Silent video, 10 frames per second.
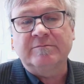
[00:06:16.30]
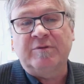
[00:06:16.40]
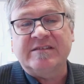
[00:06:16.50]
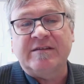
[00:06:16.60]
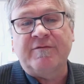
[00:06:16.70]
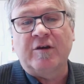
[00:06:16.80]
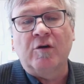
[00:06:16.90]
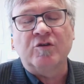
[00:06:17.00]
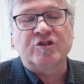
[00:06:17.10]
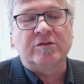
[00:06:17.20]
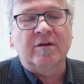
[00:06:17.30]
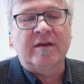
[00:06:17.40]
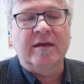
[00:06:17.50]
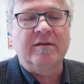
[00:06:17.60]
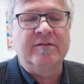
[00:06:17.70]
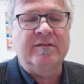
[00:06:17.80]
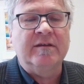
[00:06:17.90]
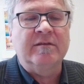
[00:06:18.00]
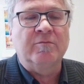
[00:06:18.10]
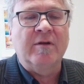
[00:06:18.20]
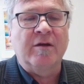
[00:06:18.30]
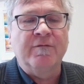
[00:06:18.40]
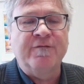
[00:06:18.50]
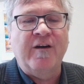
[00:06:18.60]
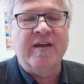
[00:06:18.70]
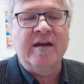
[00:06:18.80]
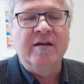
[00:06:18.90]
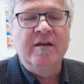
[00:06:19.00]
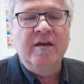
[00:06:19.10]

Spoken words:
Pacific Ocean. Okay, you see the Ring of Fire